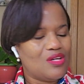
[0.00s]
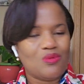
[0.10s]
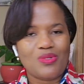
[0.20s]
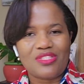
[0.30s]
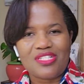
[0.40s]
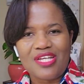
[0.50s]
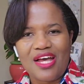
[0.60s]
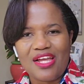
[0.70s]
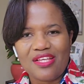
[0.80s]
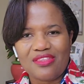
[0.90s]
With the
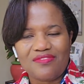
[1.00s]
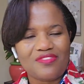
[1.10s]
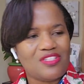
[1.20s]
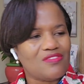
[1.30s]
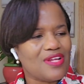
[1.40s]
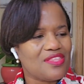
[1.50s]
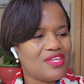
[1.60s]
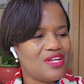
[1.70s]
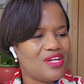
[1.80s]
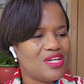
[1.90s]
tie at the front right
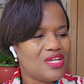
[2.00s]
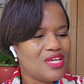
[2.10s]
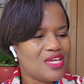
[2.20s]
there,